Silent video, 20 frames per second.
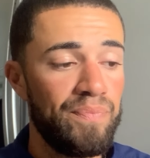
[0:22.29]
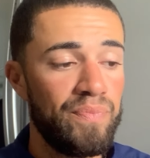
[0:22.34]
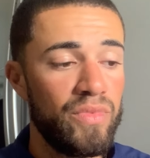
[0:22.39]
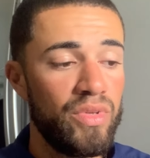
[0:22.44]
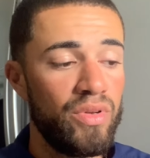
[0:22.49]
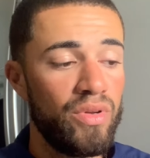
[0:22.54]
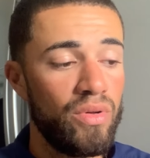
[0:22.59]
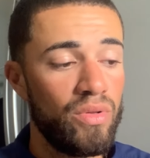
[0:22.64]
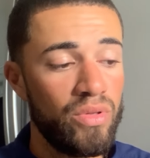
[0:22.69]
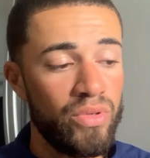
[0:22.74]

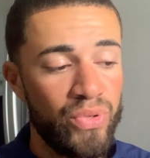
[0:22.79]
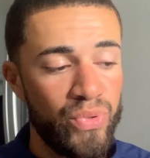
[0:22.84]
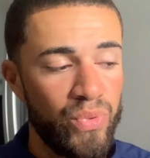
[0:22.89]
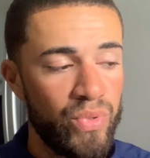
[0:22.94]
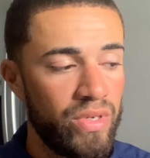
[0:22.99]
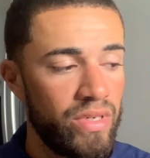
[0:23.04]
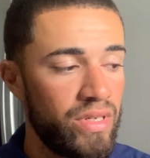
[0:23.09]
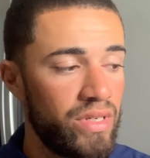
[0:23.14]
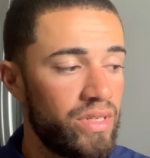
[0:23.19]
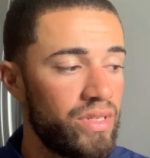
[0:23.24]

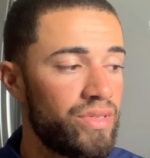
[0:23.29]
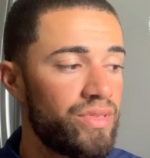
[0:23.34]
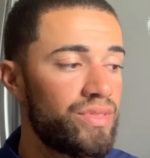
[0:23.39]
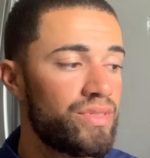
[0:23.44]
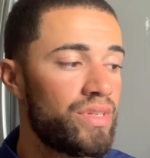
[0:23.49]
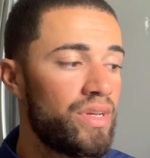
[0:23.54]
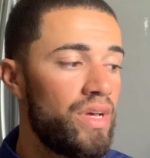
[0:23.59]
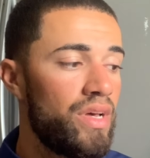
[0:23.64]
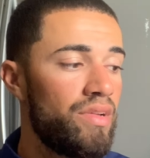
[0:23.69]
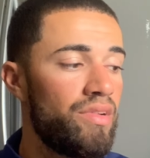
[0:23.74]

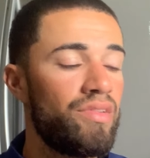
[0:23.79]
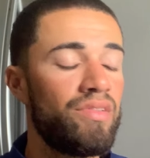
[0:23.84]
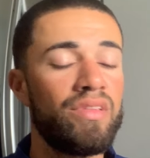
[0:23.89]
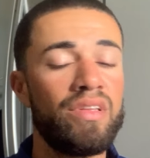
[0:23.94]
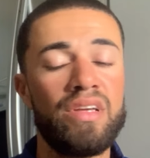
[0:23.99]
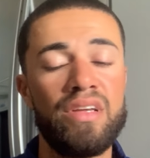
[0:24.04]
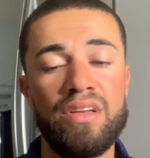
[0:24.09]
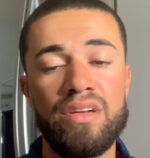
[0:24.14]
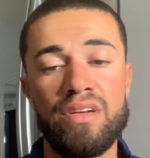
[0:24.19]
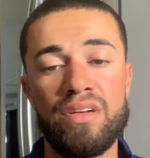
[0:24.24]
lures, your
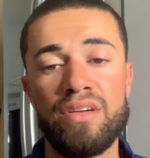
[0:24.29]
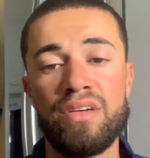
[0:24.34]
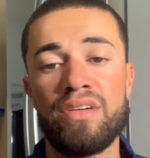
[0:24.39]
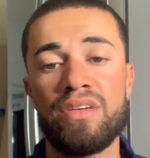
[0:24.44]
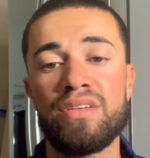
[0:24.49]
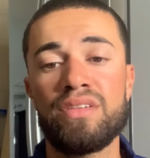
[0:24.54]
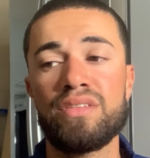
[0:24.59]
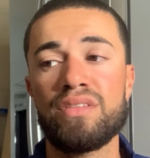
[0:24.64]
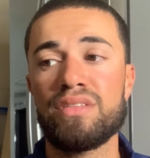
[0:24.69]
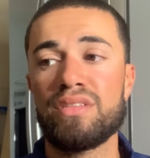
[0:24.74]

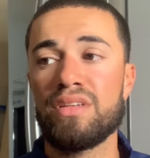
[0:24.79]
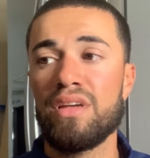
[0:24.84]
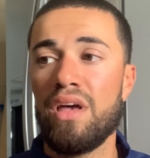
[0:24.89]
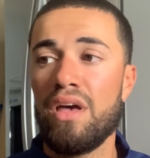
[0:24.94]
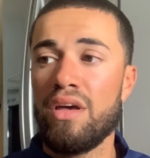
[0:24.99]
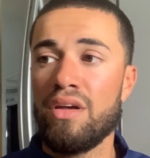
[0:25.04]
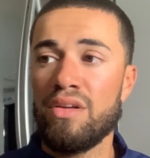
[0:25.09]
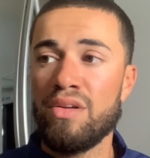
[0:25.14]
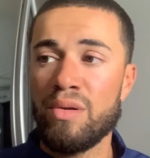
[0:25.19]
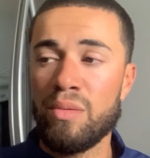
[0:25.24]
leaders,
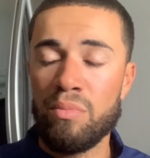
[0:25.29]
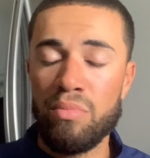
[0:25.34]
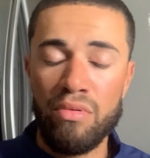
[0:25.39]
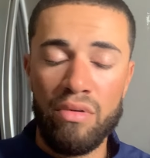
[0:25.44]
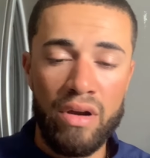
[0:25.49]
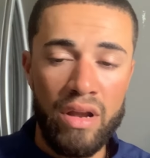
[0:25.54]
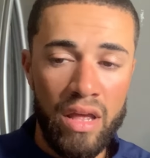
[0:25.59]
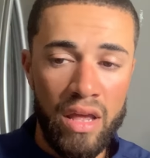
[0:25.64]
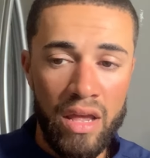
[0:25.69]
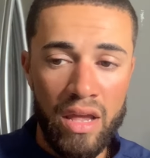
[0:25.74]
your
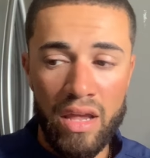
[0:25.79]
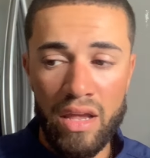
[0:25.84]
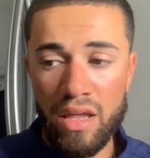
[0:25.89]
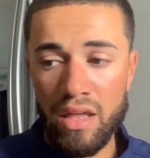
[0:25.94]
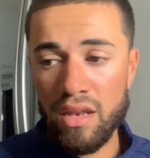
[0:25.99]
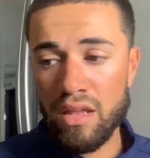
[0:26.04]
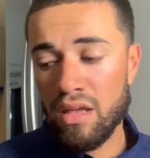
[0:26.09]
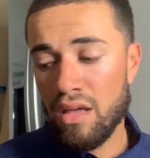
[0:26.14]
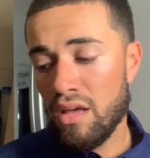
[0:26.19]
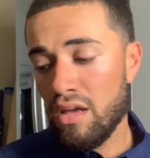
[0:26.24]

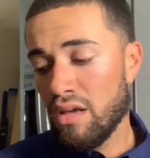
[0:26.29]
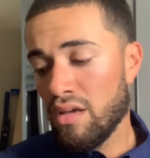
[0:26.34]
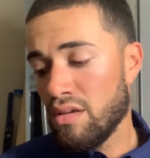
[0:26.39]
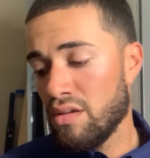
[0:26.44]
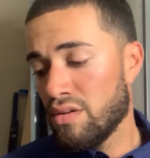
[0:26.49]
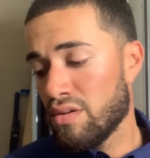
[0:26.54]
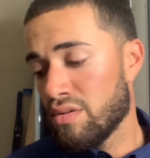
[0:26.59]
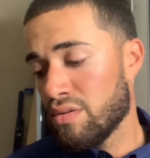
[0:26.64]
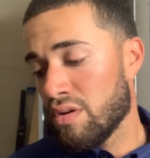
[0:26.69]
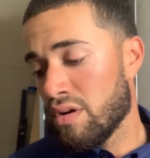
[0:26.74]
braid,
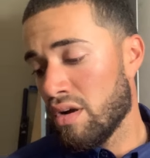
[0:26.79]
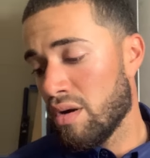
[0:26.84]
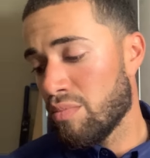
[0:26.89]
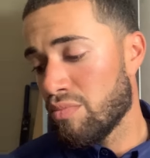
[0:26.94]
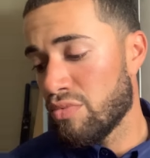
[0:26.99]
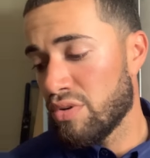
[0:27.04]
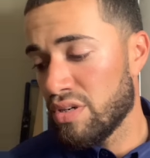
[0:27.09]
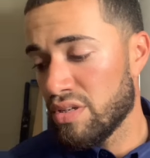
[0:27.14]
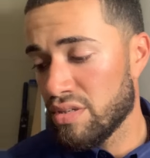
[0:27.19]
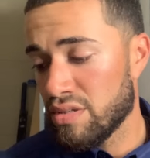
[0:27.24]
your
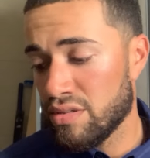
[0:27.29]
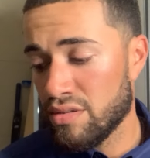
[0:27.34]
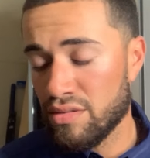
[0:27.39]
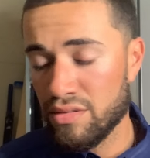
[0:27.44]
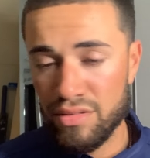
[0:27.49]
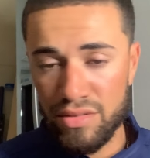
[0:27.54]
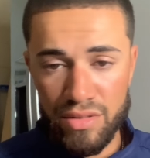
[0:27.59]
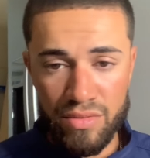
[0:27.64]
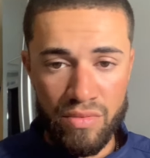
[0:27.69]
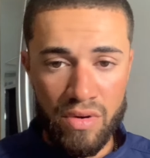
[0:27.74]

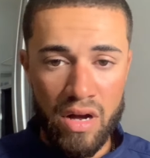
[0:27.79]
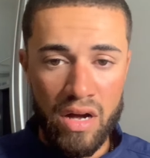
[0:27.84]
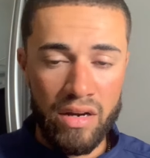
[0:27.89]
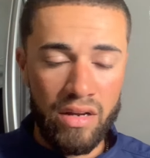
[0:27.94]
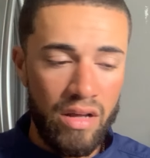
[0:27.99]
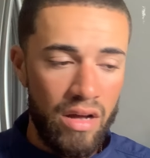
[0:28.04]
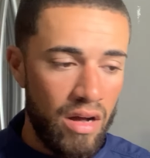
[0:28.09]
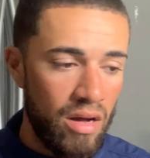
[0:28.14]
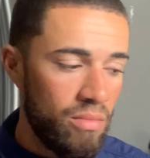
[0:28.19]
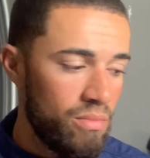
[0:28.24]
reels, your
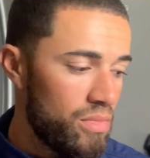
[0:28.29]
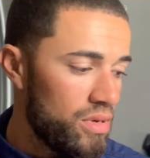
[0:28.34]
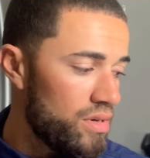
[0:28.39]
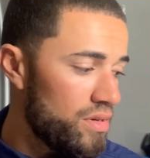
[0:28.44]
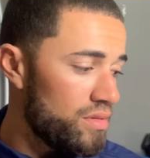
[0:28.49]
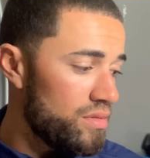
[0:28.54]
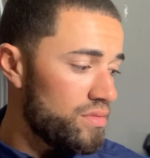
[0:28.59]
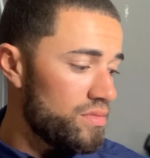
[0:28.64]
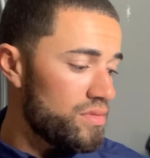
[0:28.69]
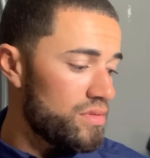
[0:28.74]
rod
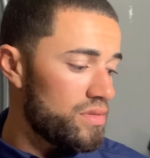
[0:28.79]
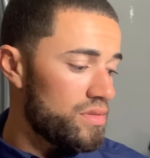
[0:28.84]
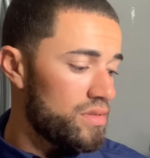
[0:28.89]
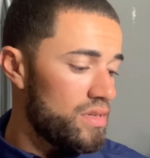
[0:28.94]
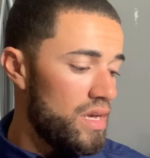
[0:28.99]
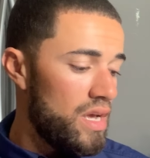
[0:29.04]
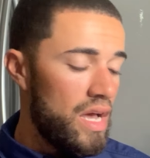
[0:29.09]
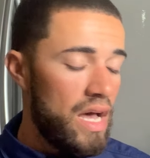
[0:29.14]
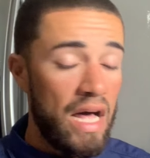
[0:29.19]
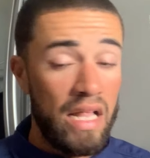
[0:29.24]
combos,
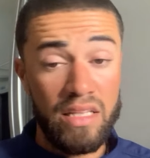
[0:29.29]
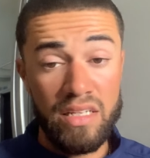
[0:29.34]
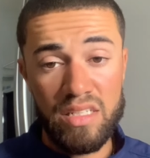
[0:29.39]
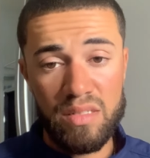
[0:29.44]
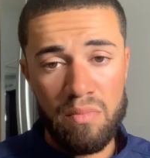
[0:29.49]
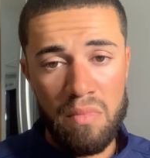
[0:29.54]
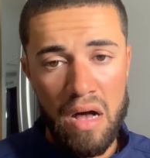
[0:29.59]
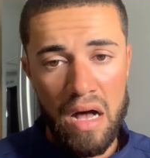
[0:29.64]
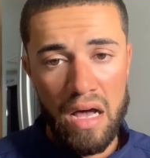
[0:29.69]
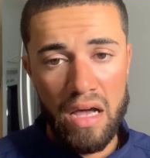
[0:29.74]
at
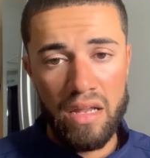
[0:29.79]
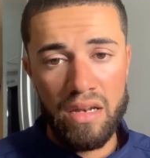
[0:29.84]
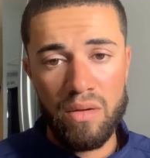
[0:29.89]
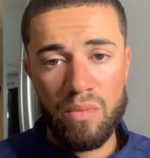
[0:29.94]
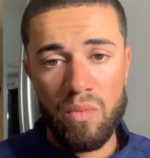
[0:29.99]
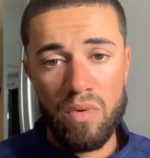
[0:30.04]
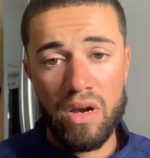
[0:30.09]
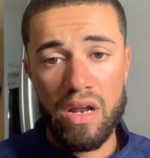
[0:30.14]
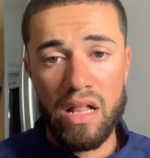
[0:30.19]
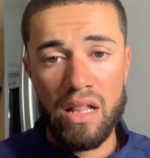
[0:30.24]
least mine,
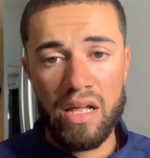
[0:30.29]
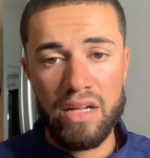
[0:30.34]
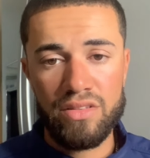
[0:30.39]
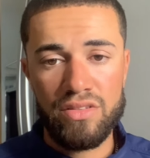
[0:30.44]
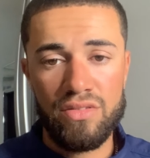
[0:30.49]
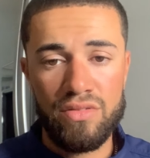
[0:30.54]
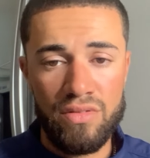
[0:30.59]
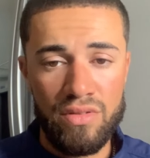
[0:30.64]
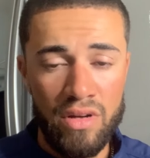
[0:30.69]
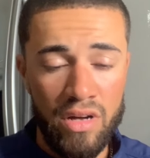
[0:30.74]
and what I like
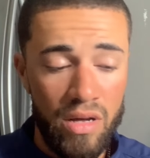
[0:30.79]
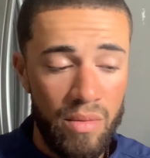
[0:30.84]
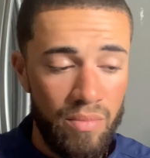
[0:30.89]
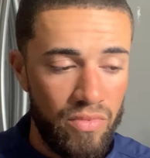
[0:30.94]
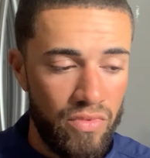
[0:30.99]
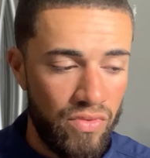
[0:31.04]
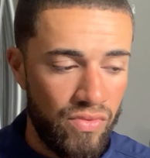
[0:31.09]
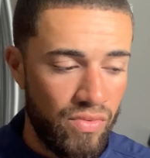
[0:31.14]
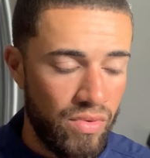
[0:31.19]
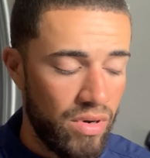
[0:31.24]
to
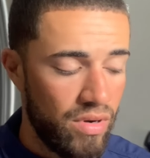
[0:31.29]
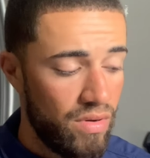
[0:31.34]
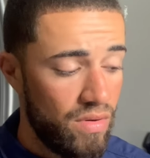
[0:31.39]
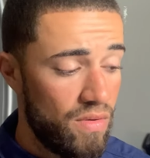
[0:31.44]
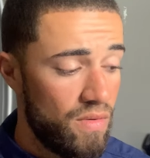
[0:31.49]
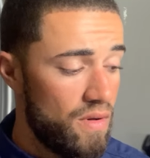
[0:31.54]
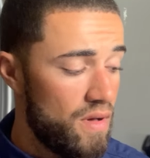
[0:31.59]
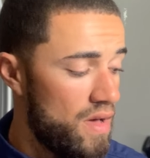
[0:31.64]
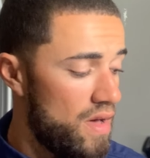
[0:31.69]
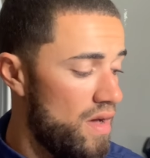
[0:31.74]

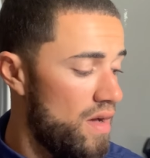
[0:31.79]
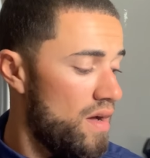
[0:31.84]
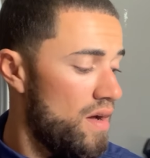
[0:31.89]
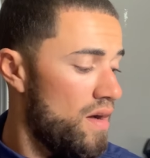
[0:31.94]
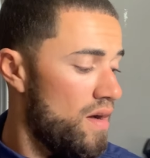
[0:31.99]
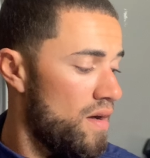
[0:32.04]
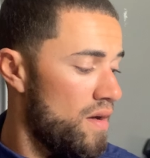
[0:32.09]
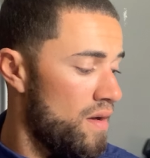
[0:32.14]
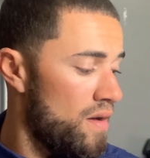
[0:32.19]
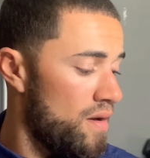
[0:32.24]
throw.
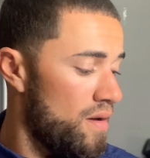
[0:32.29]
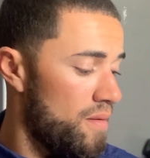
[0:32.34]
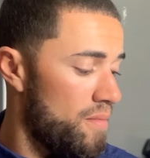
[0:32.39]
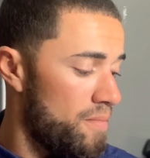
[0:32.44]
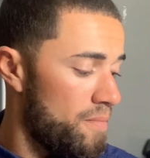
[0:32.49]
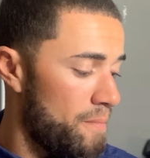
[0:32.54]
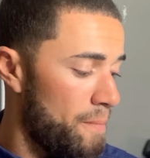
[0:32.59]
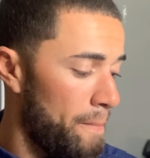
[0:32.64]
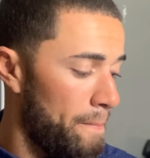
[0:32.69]
Um,